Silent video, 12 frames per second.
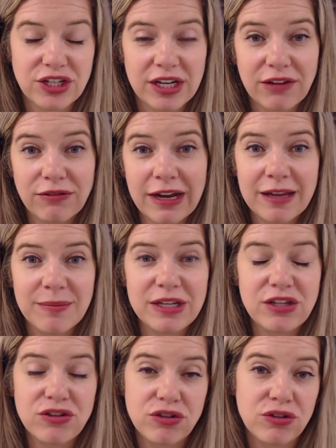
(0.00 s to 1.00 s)
And I
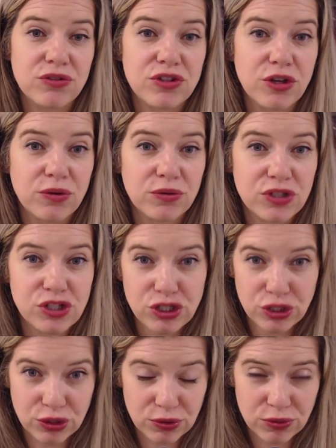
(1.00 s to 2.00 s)
recommend you use those
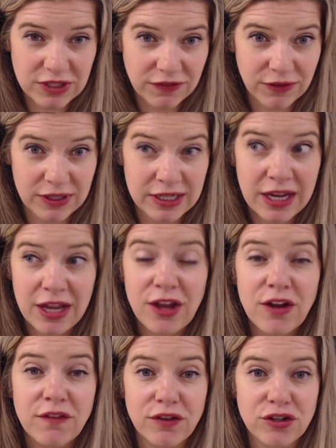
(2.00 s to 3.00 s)
two different
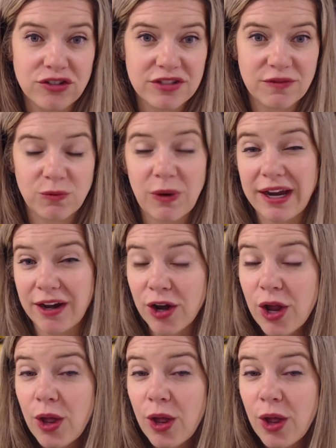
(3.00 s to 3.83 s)
versions of wire.